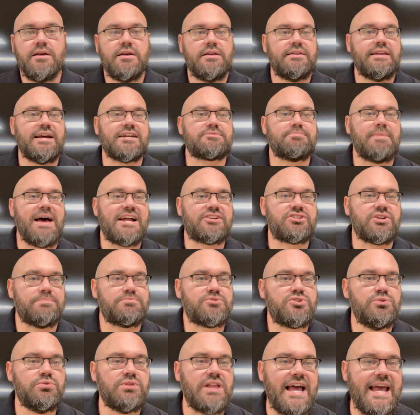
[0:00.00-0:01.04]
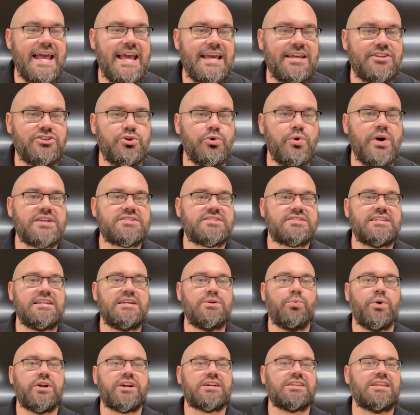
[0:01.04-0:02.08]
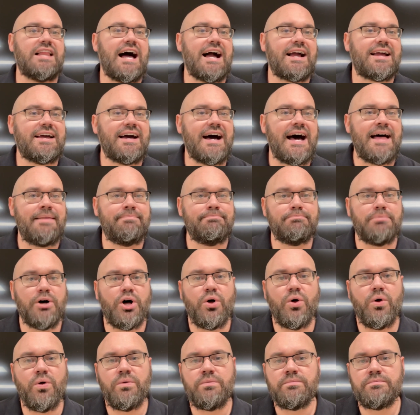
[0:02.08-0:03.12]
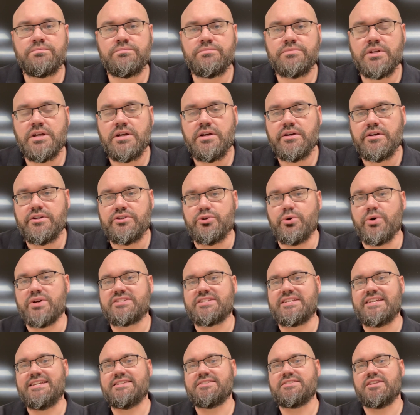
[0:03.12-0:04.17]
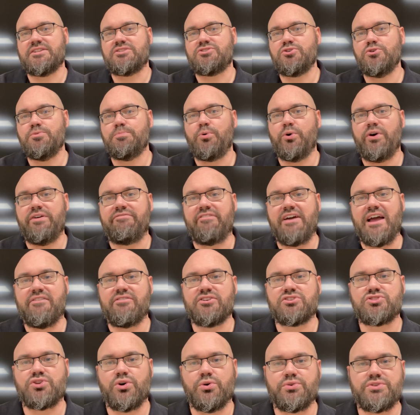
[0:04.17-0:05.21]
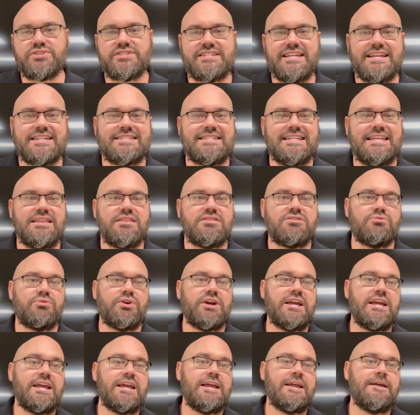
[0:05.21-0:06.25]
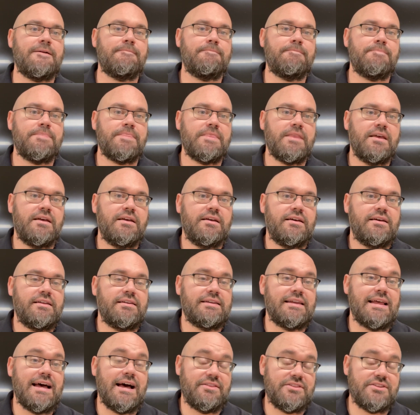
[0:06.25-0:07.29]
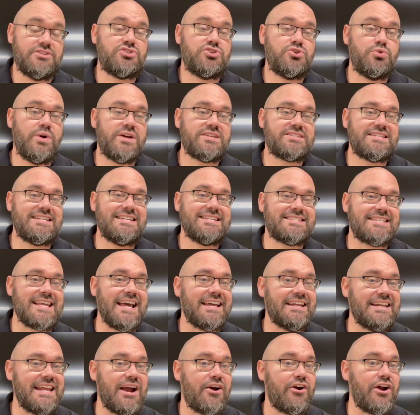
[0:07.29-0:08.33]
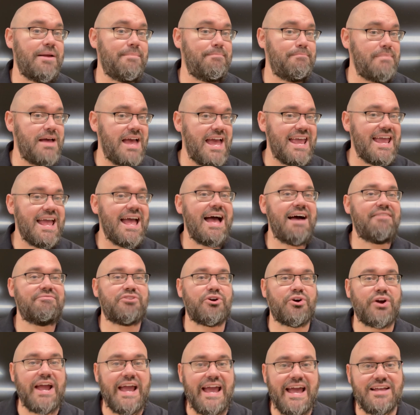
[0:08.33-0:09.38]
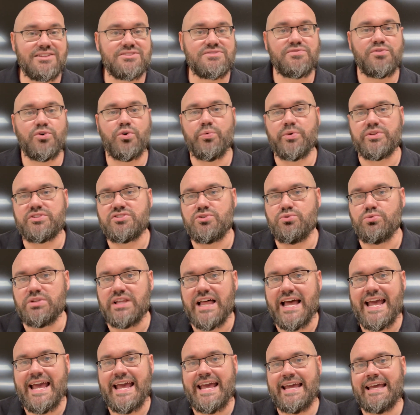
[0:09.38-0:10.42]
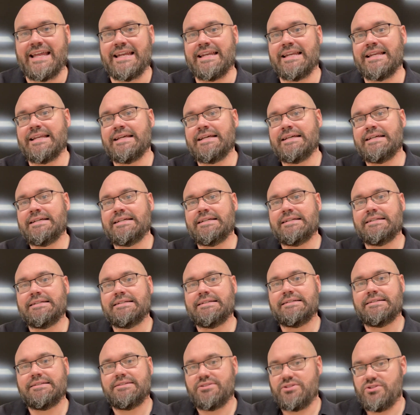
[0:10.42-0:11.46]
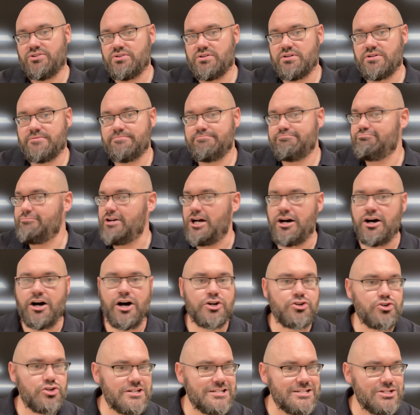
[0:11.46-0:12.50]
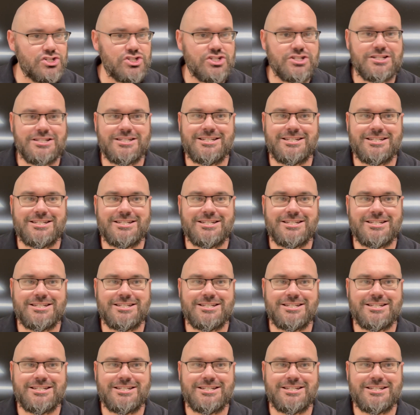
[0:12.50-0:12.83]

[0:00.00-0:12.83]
Next matchup, Tulane, USC, 1 o'clock, Cotton Bowl. USC's the two-point favorite, total 63. Now, this USC secondary may have their hands full with Tulane. They're 100 and...